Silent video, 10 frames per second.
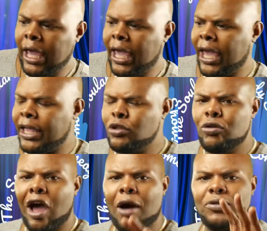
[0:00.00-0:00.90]
And you
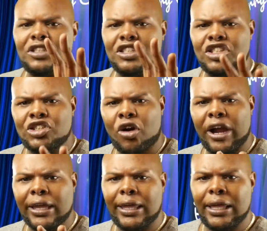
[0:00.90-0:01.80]
know, I was a
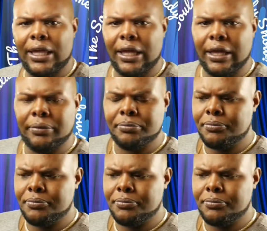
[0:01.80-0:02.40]
short kid.